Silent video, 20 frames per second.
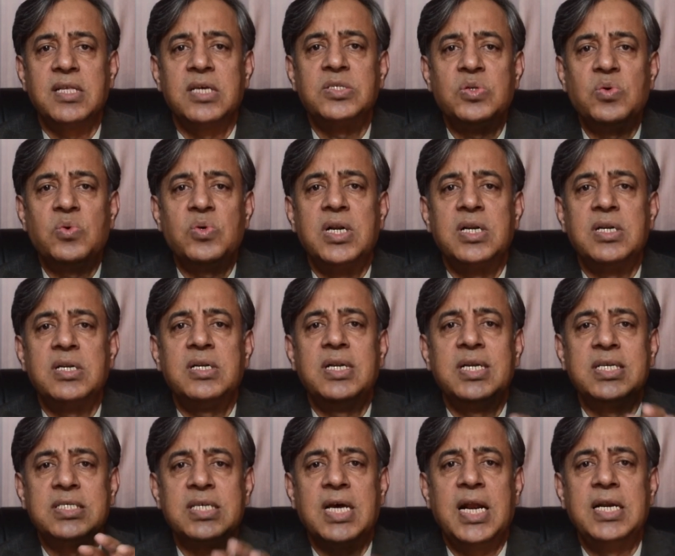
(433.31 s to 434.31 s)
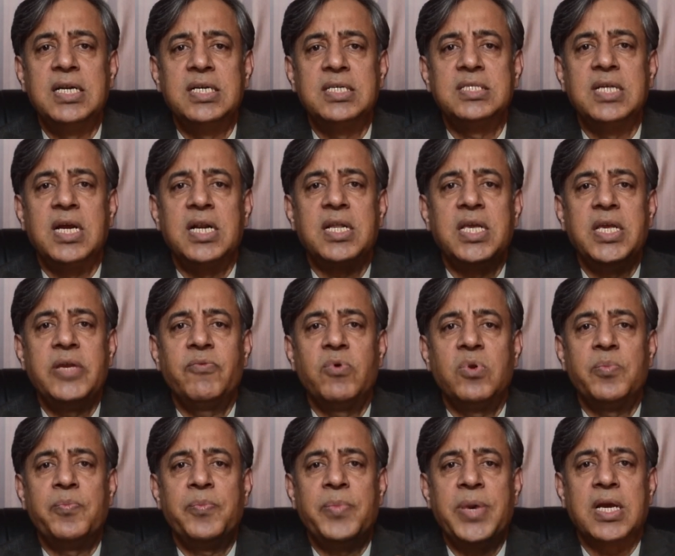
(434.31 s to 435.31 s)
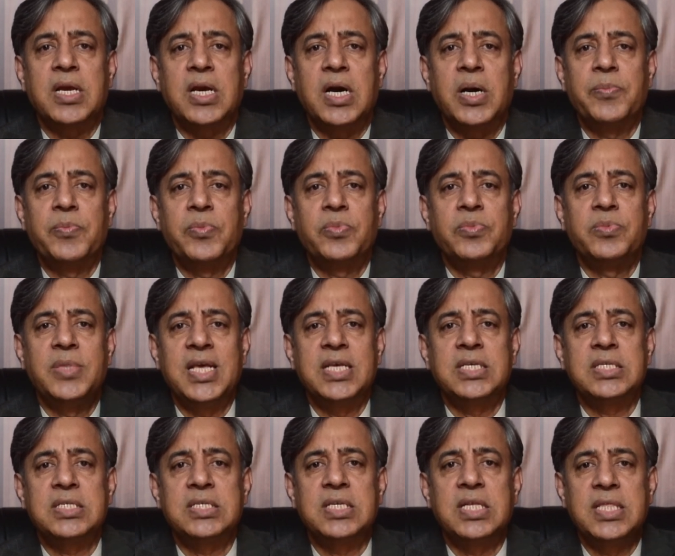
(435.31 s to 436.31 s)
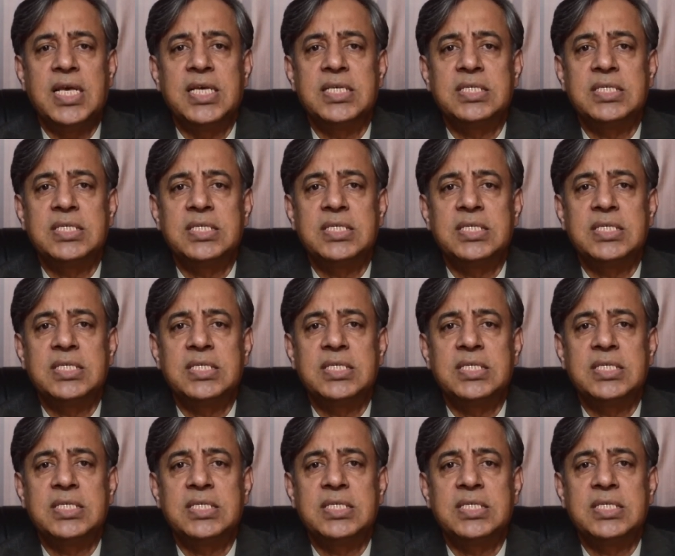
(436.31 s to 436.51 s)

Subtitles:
the student decides that he will pick up this,